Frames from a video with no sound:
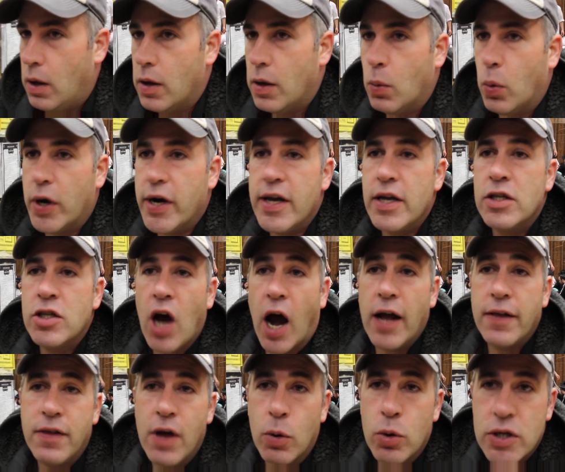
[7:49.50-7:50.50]
When he
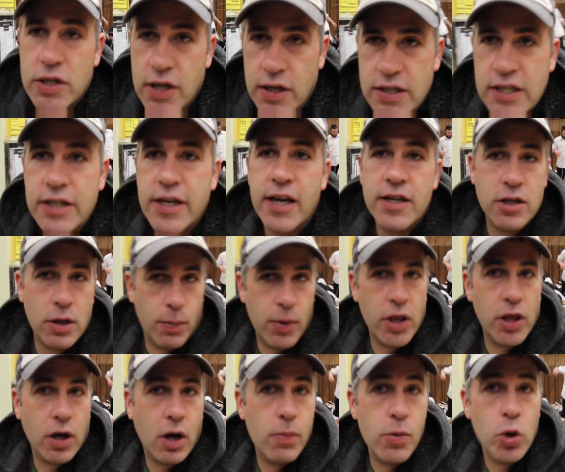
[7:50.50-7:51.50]
died, there was a schism in
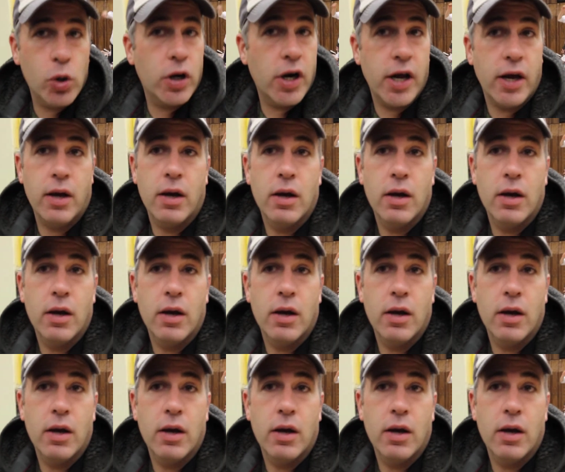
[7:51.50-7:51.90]
the community.